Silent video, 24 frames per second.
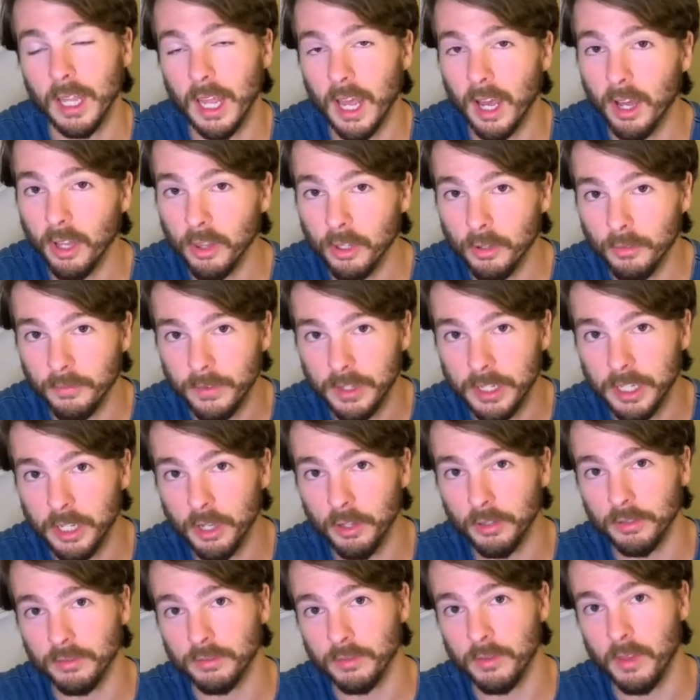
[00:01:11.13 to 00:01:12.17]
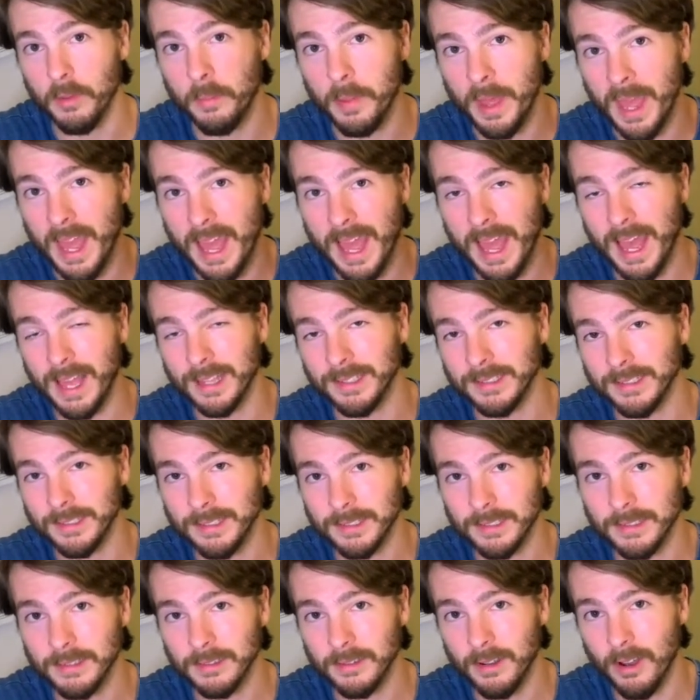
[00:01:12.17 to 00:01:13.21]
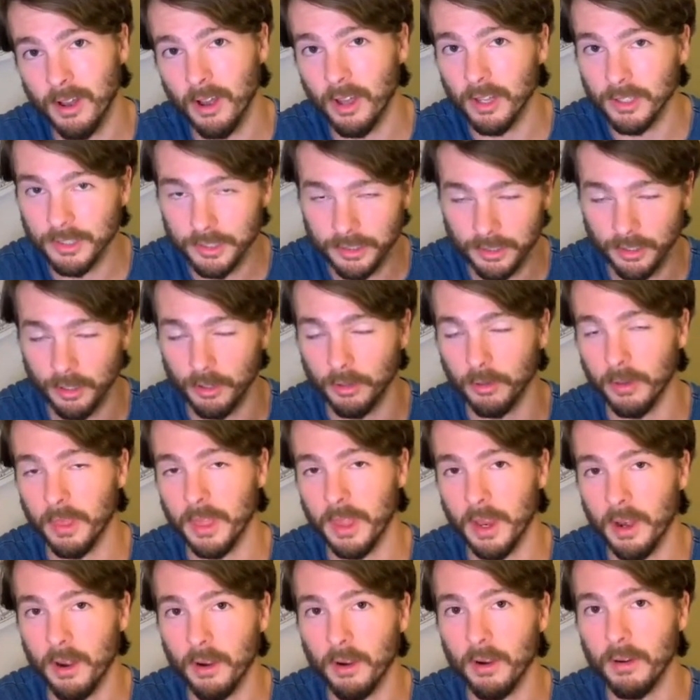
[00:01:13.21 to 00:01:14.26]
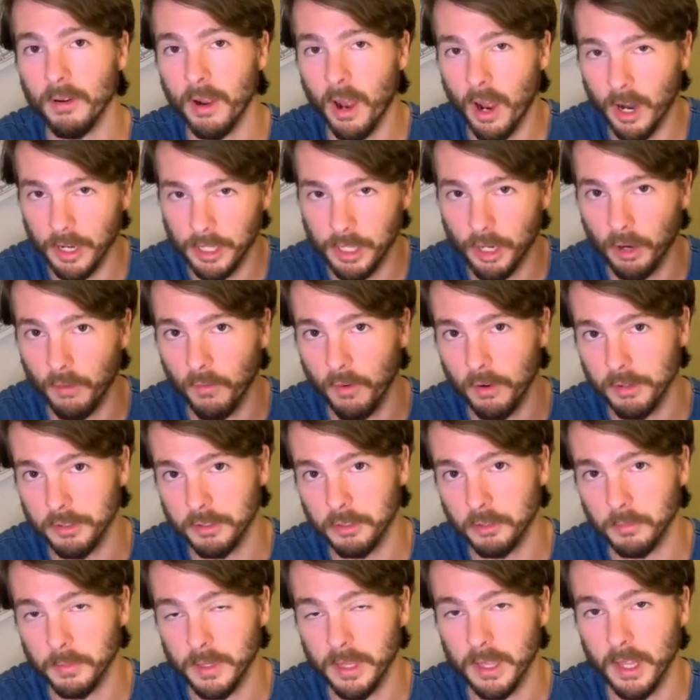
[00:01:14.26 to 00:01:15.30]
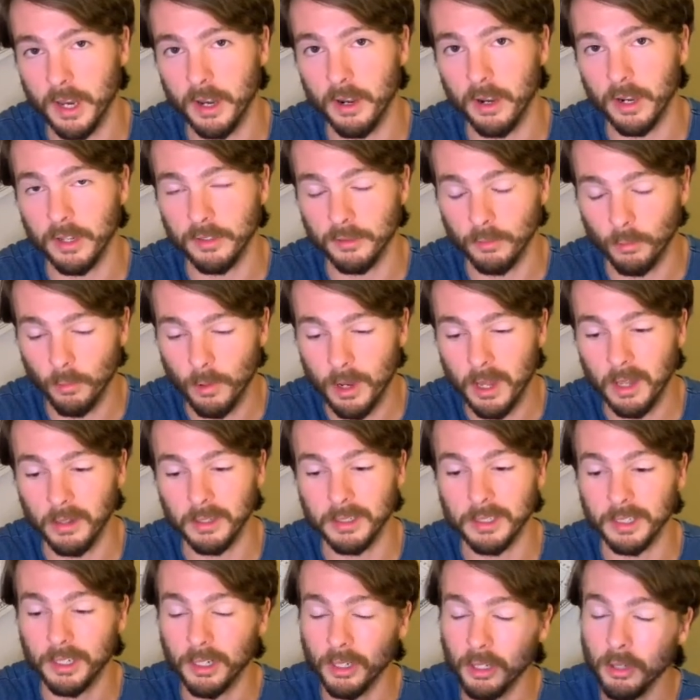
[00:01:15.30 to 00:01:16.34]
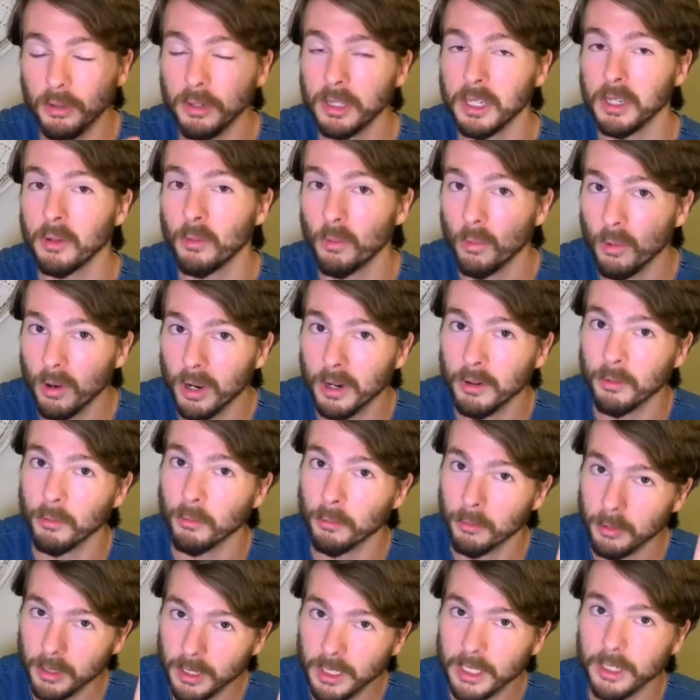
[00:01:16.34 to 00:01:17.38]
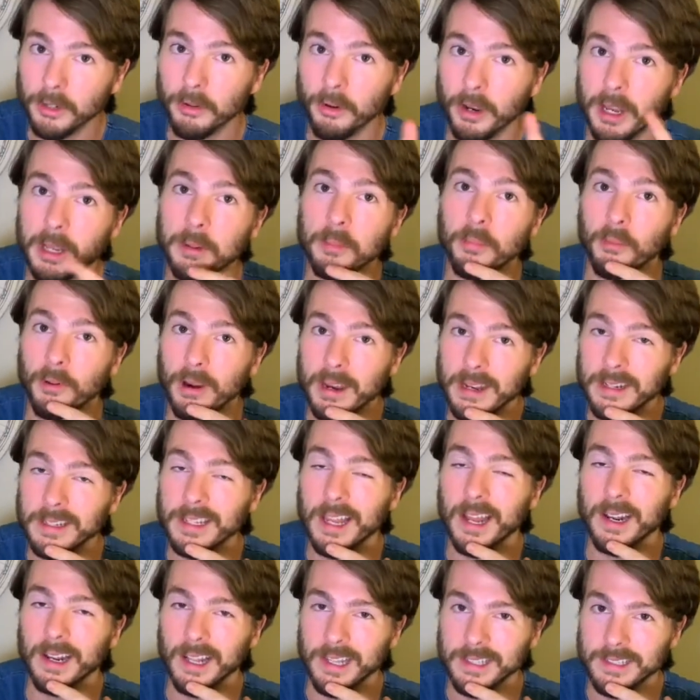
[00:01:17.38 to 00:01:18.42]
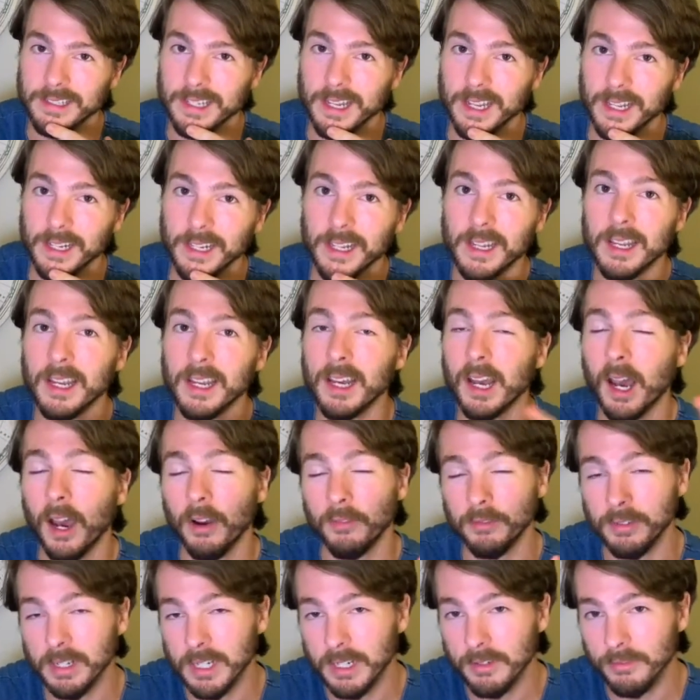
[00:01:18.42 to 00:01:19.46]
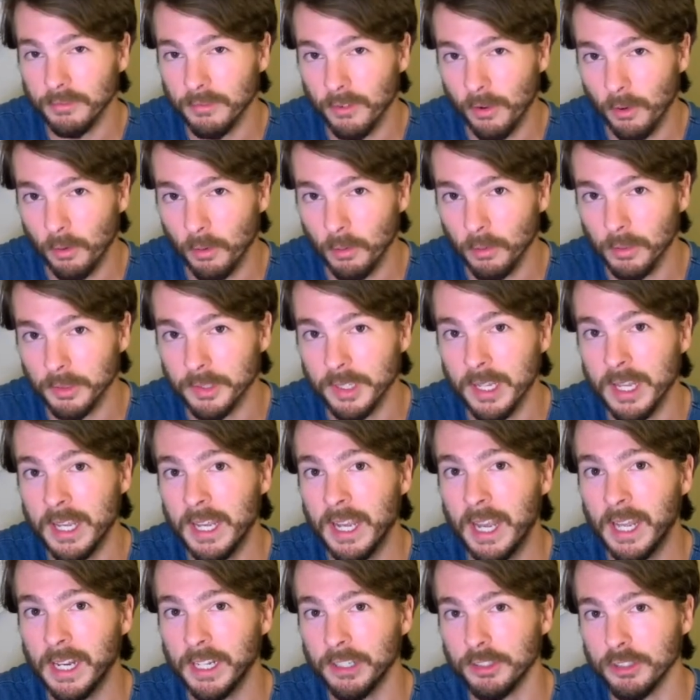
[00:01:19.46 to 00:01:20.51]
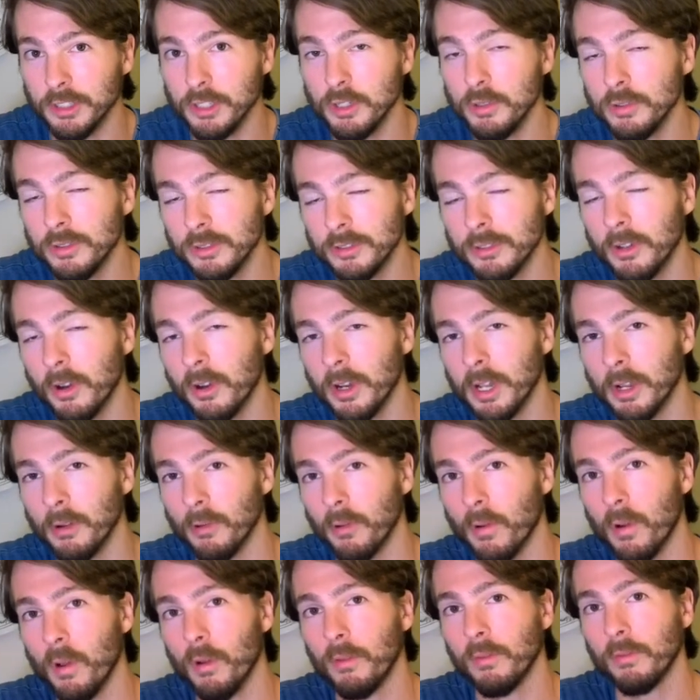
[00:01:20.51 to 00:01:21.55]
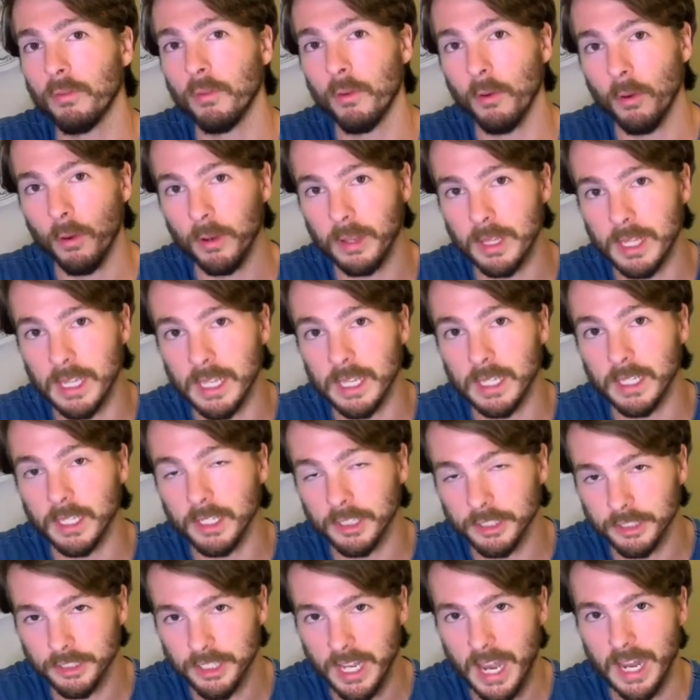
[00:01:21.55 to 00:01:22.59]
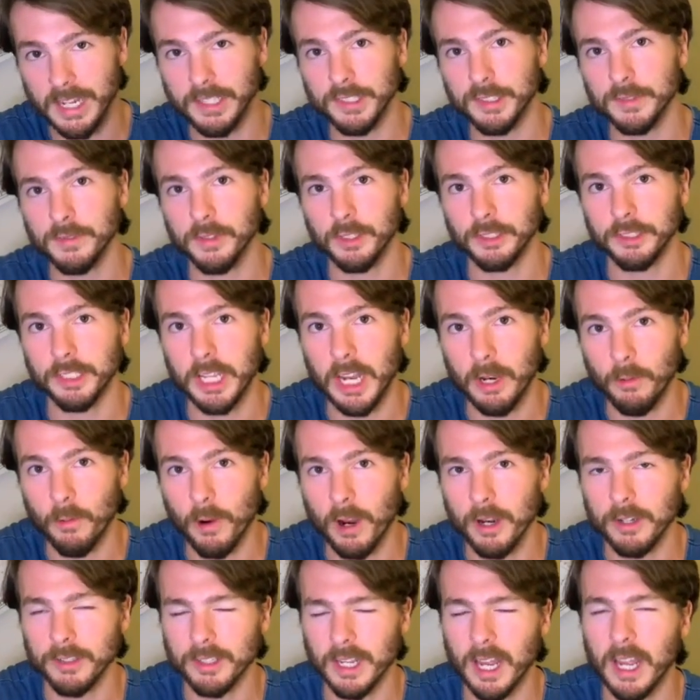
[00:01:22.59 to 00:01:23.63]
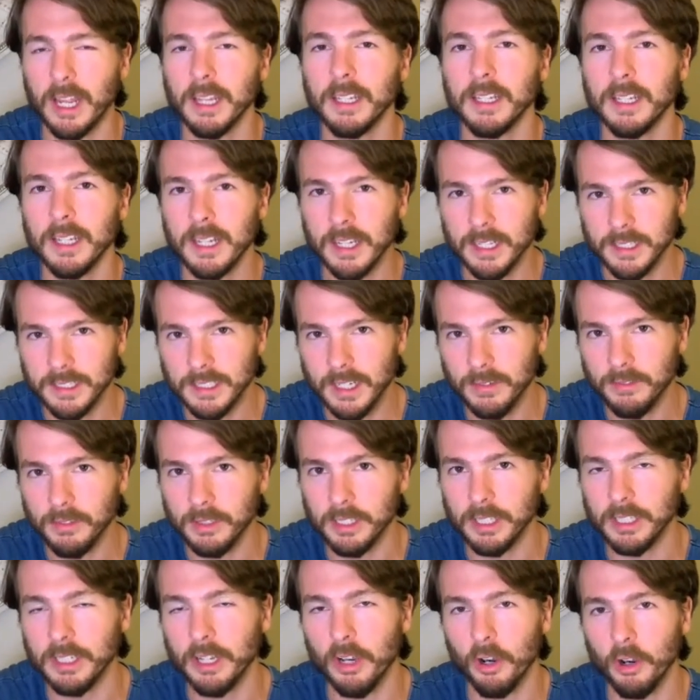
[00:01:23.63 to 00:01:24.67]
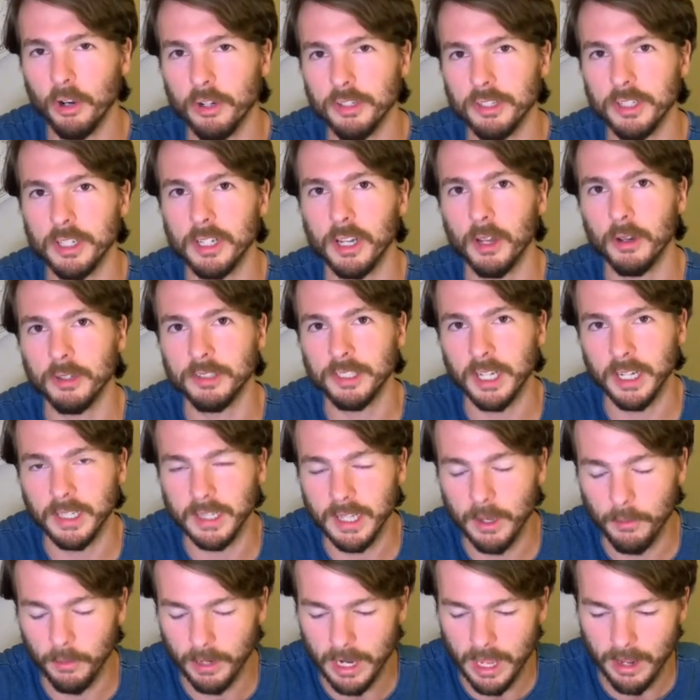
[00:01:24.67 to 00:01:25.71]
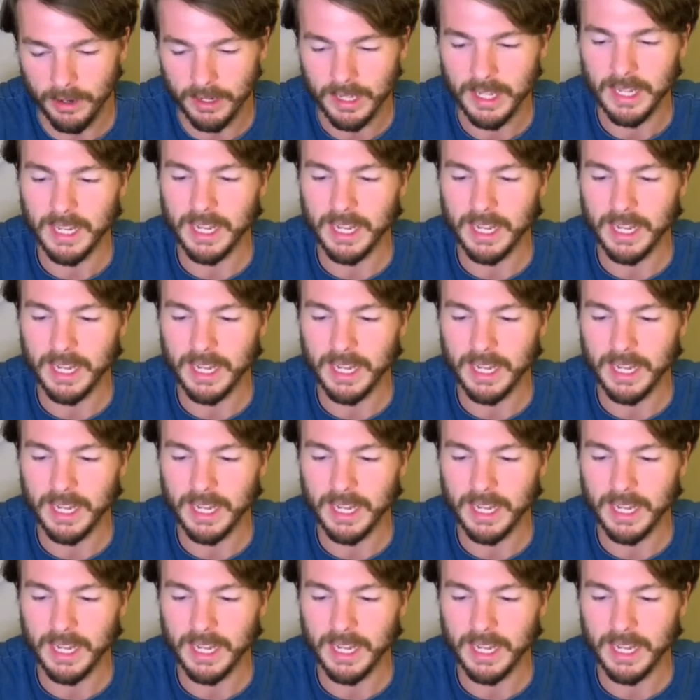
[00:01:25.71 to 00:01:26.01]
Other videos from the past, also, their audio version will be there as well, including one really great breakdown I did of Nick Foles and his new starting role for the Jacksonville Jaguars. I definitely urge you to go check that one out.